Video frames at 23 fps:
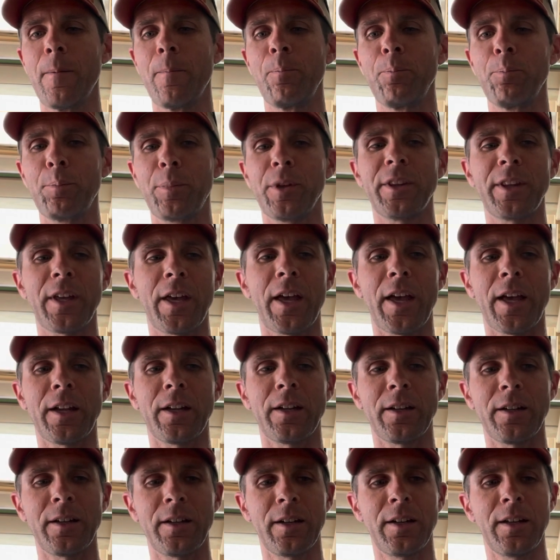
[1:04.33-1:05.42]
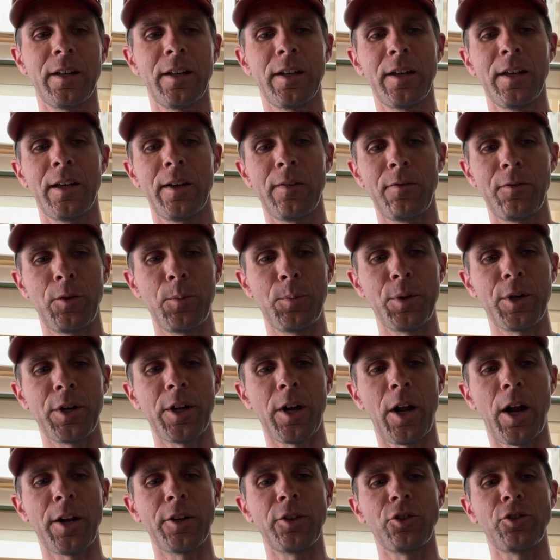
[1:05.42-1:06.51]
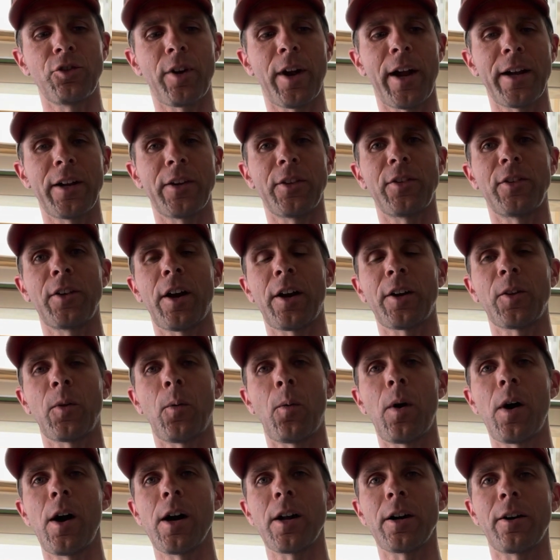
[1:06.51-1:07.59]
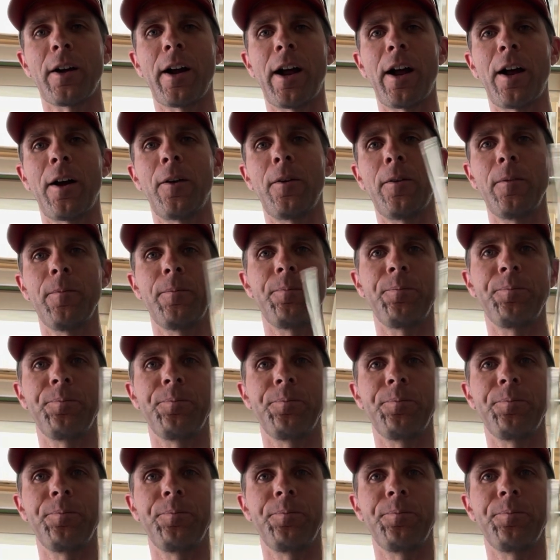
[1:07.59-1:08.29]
But then, if you put it on, you try to suck the water out,